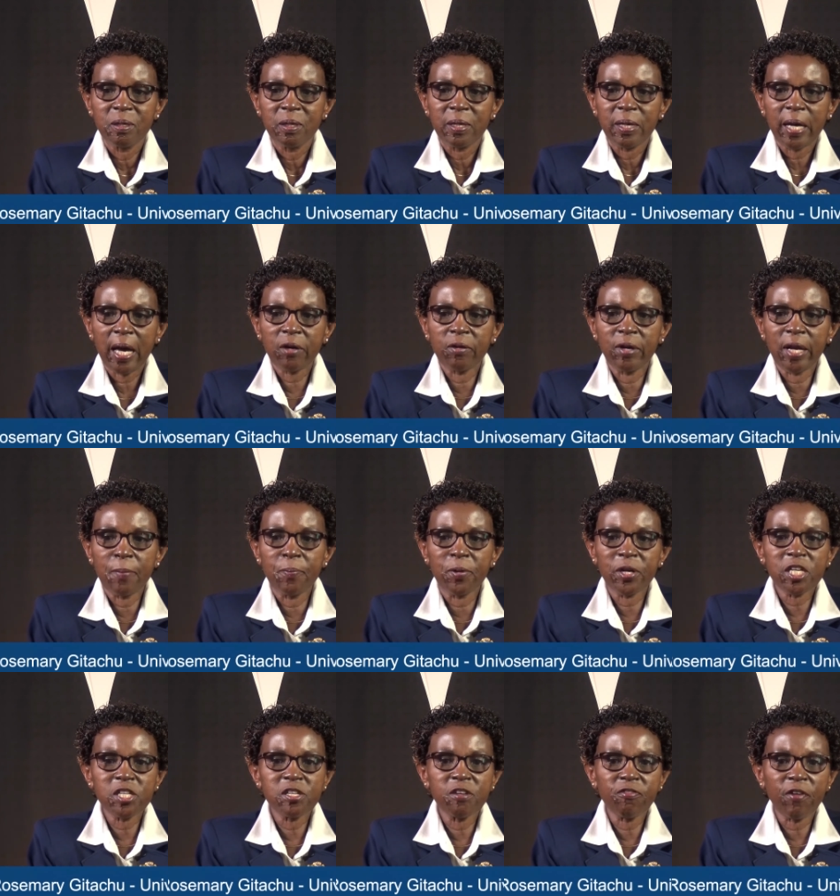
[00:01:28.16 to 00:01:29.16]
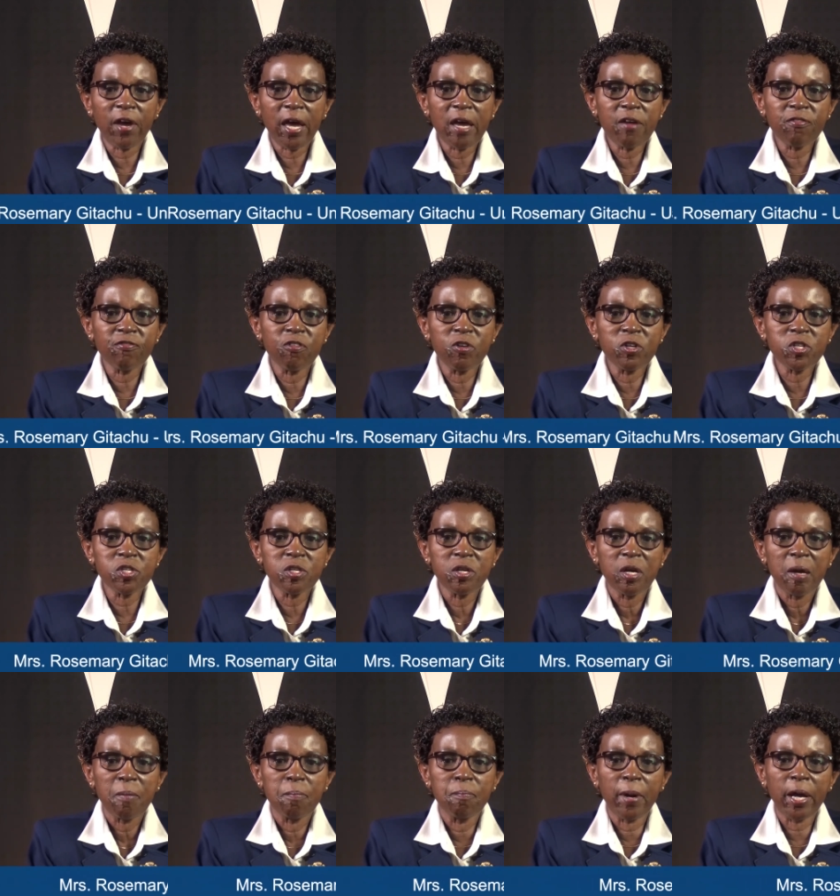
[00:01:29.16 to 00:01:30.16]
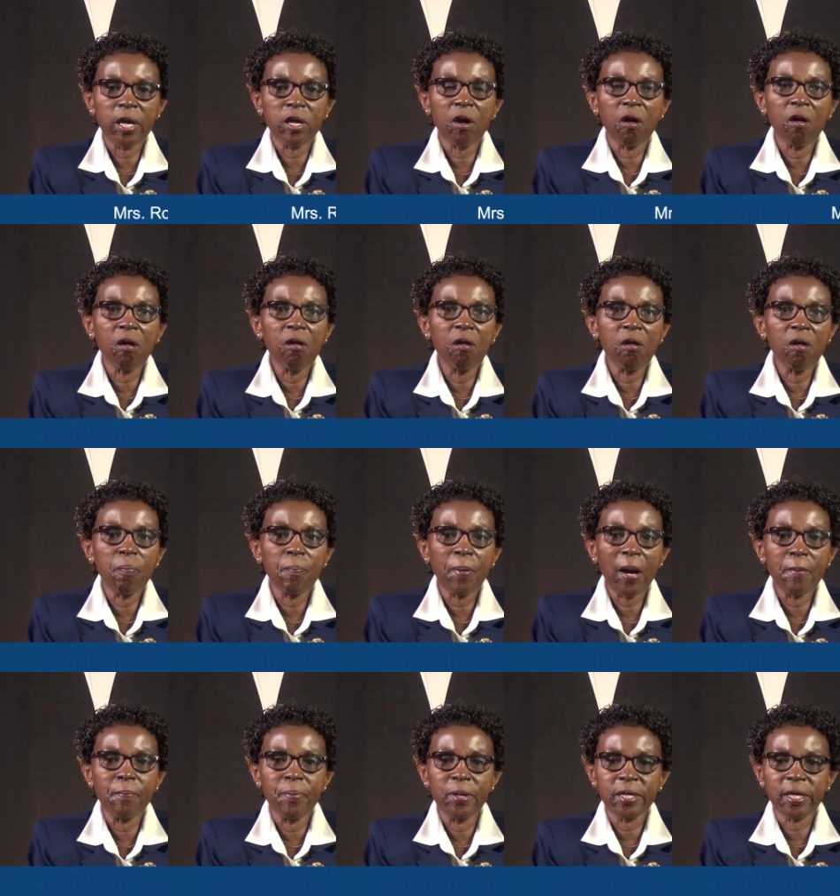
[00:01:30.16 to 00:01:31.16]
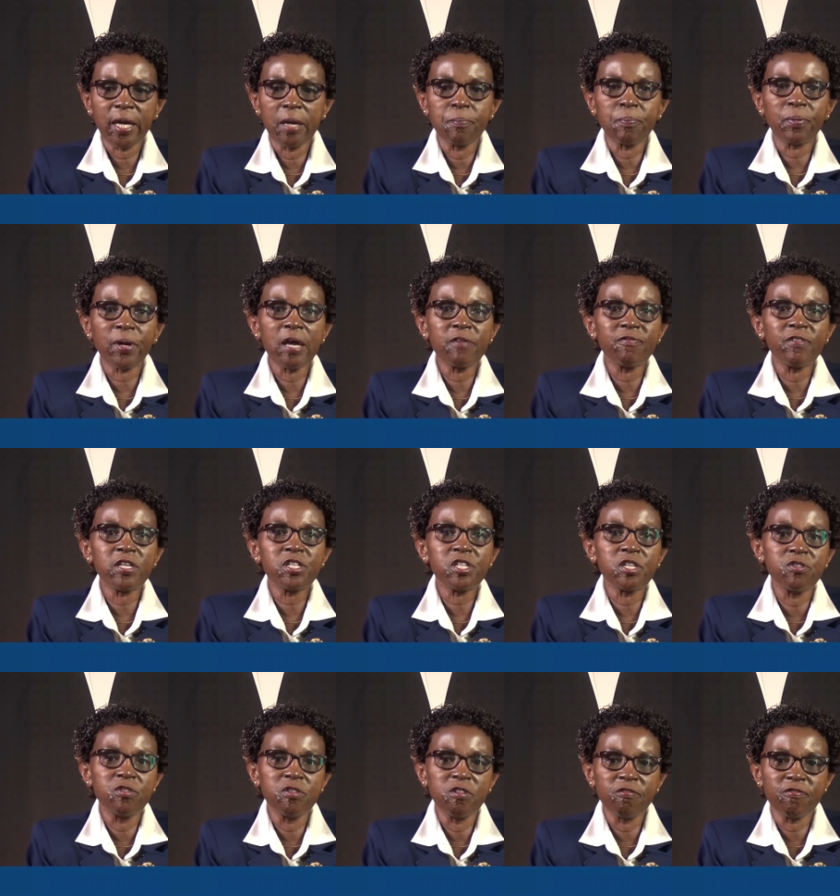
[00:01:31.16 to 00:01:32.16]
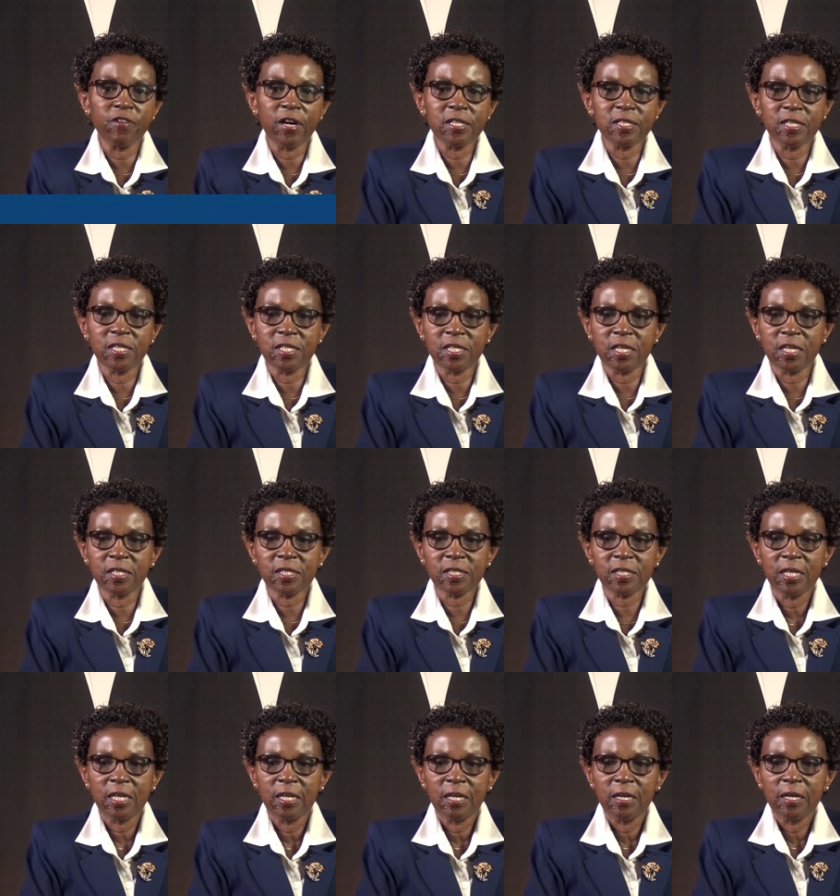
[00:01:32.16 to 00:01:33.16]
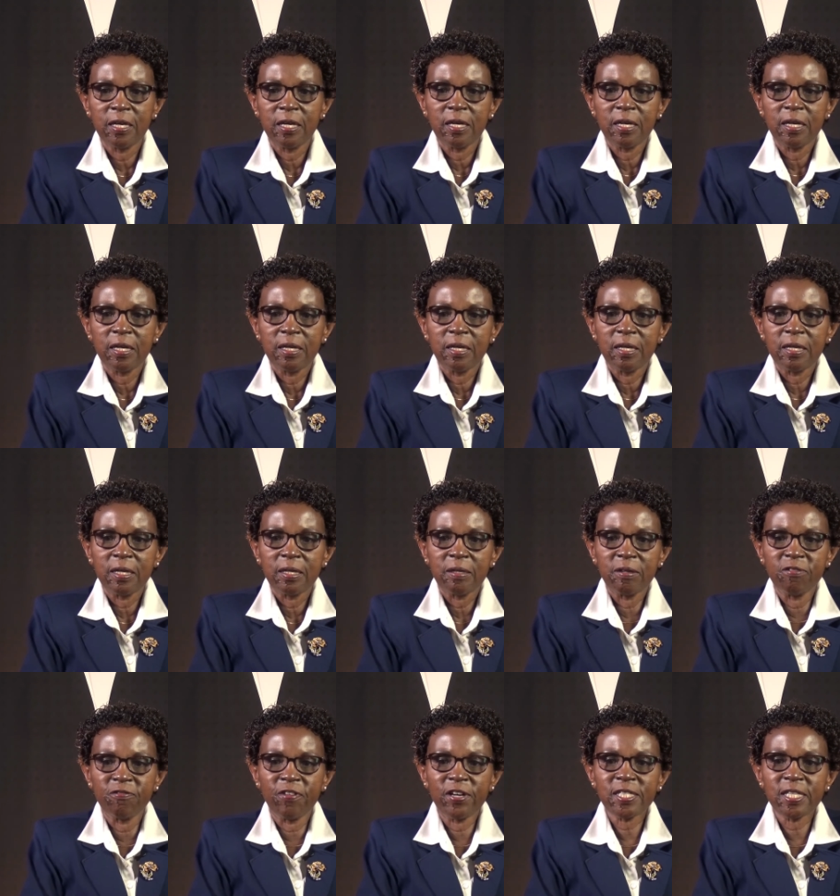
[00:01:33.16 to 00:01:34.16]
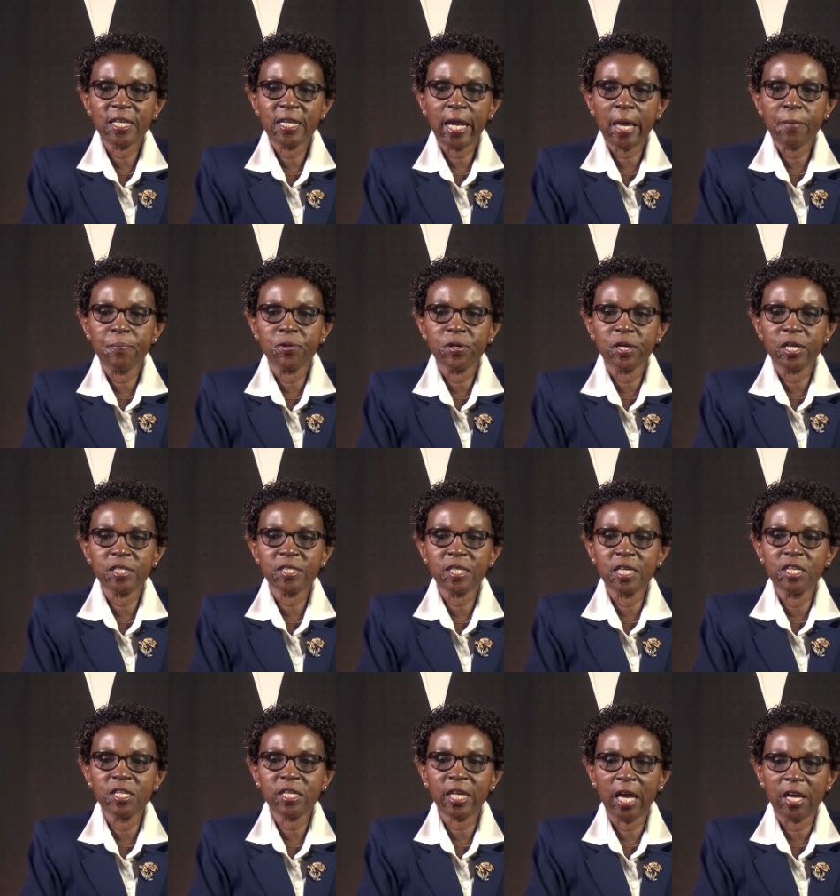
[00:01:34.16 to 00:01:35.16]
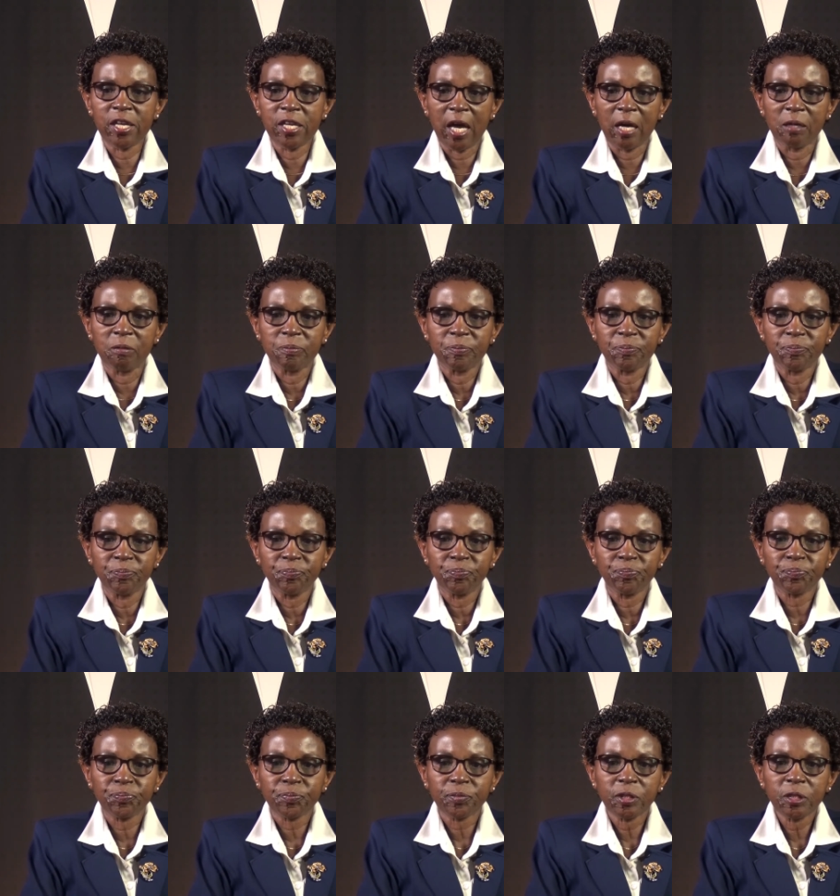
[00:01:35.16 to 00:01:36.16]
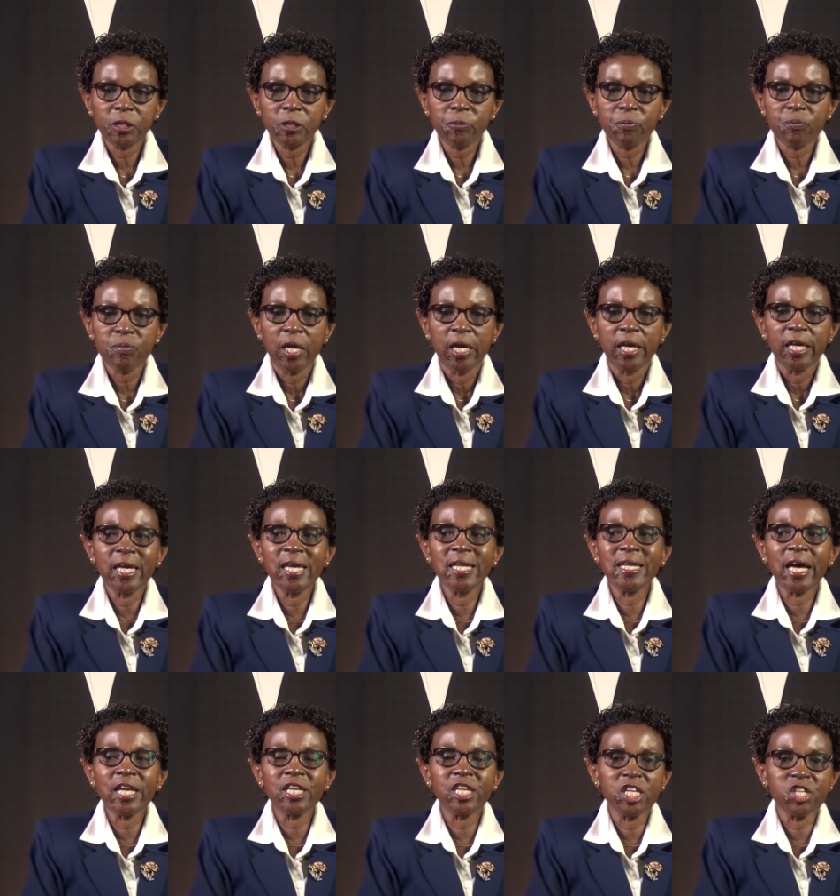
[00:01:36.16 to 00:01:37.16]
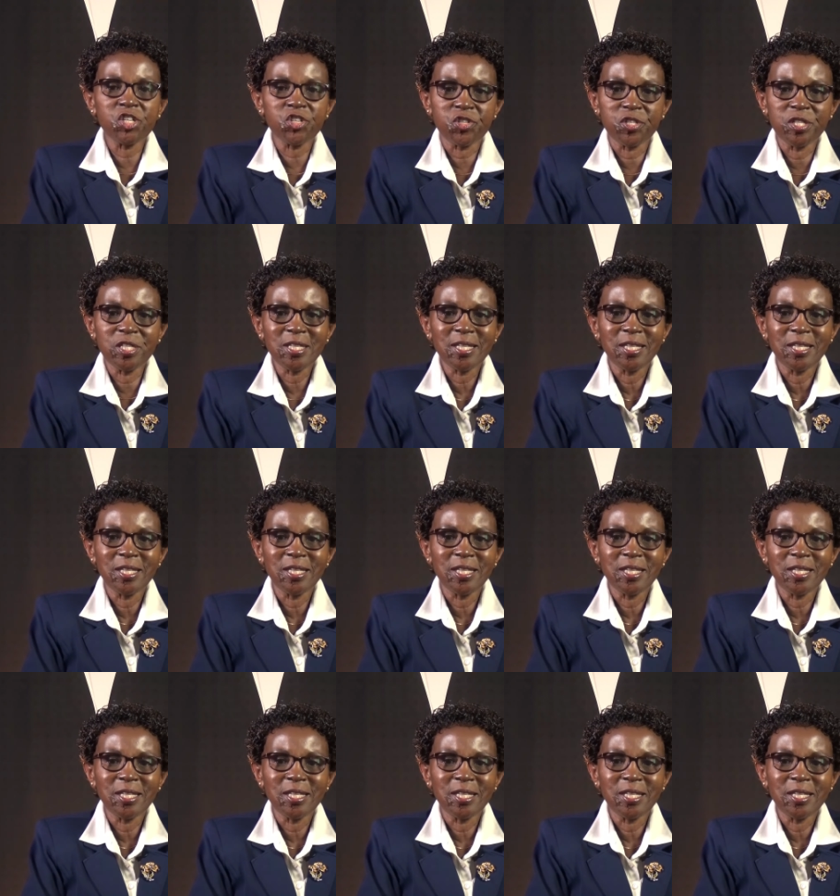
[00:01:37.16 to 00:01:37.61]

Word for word: a collaborative effort by all public and private universities, university libraries in Kenya. In addition,